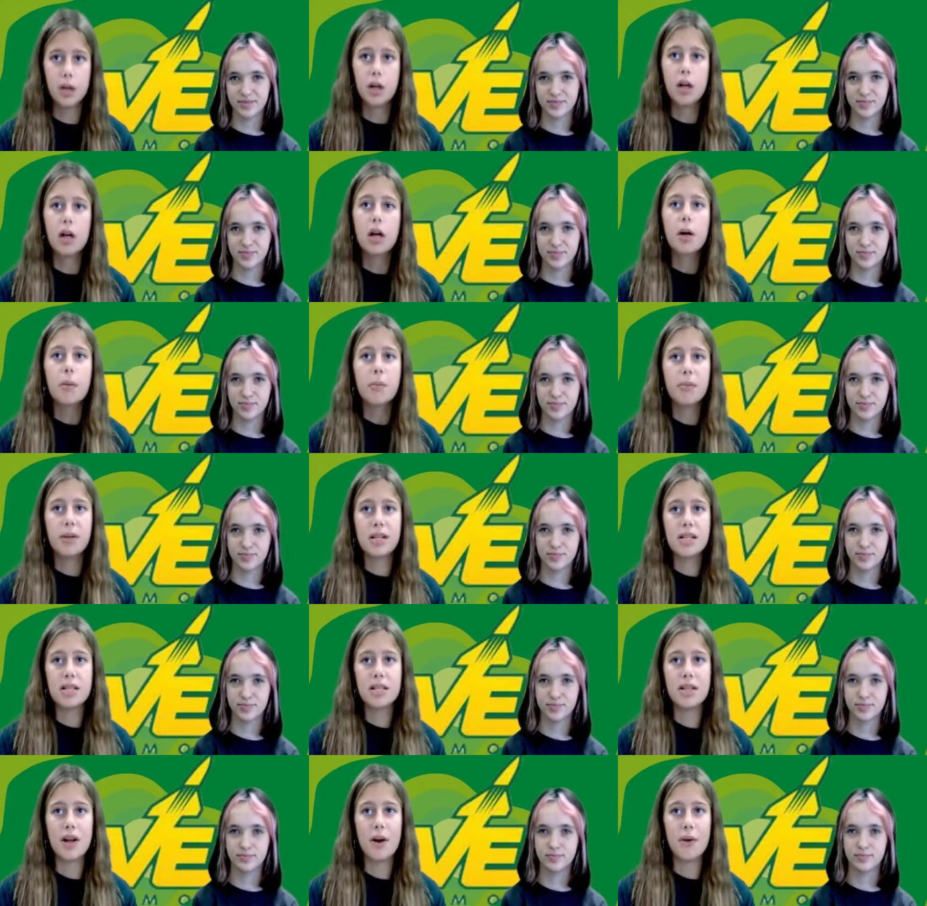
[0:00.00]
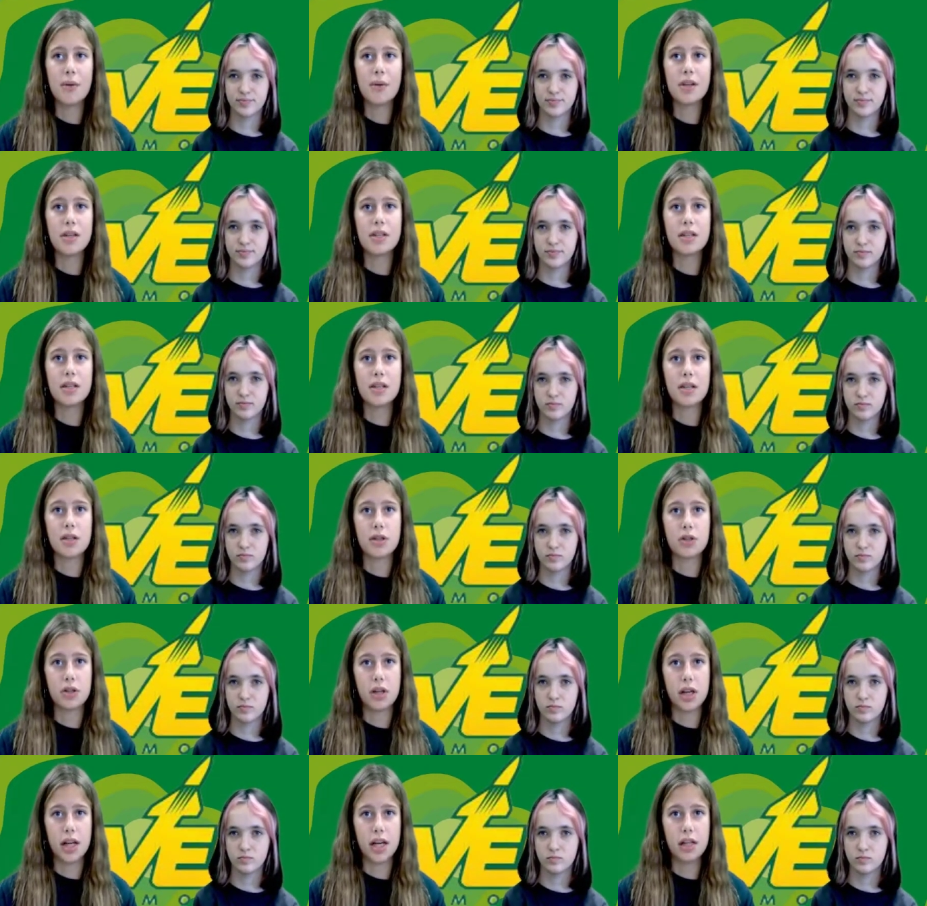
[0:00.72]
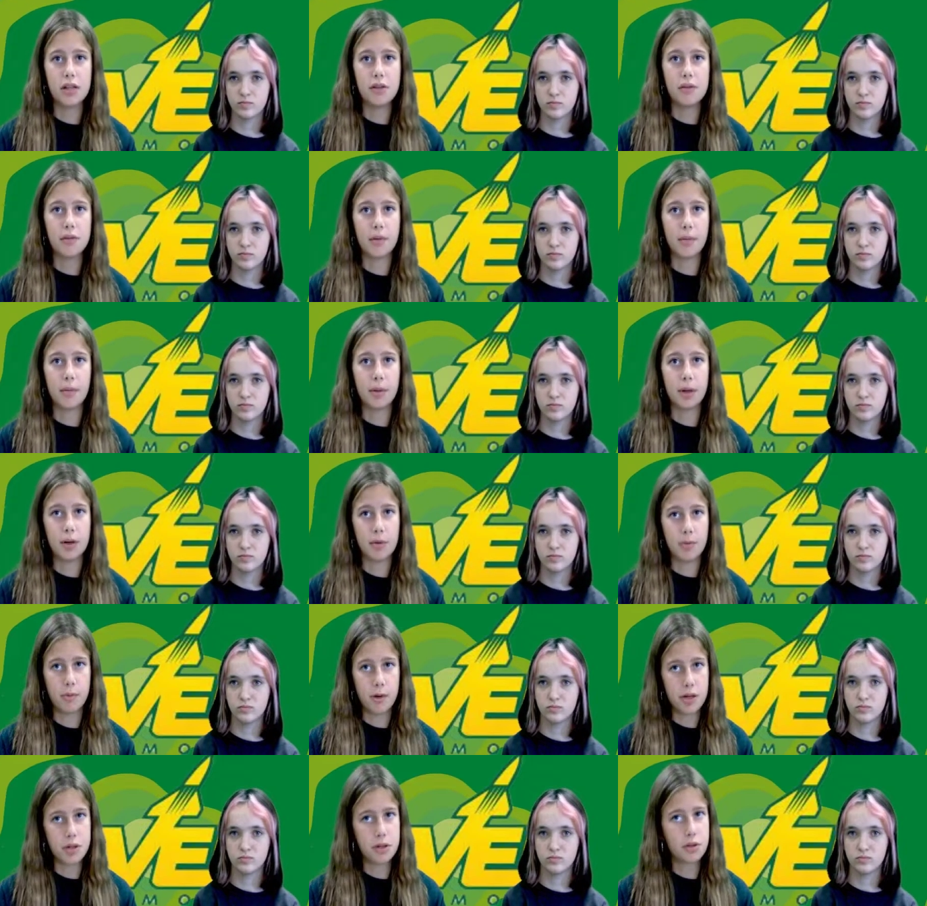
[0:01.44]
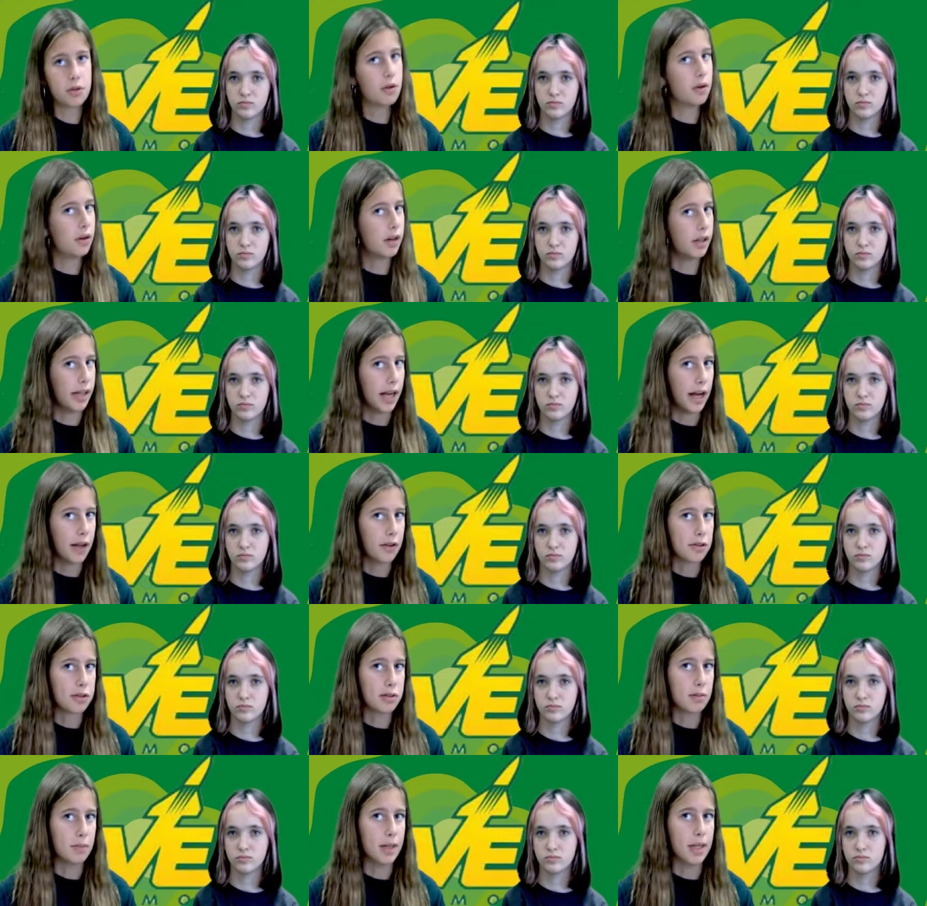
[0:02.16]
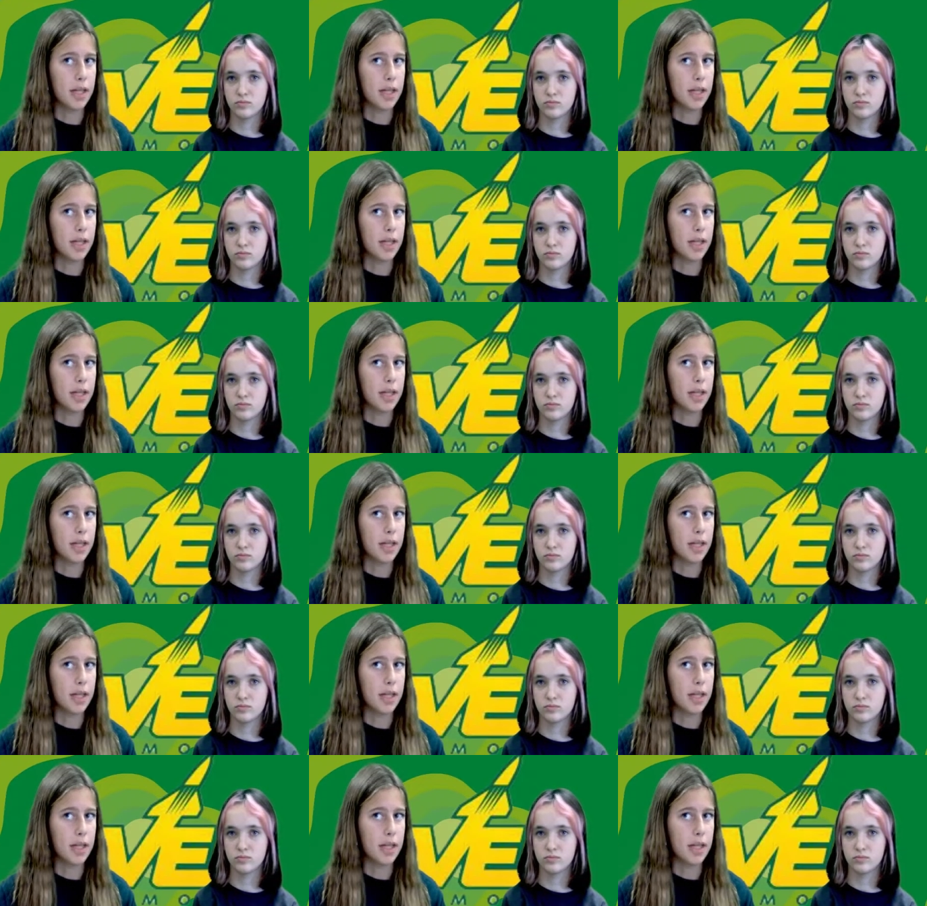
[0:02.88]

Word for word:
Speaker 1: Please note this is a change from the original announcement.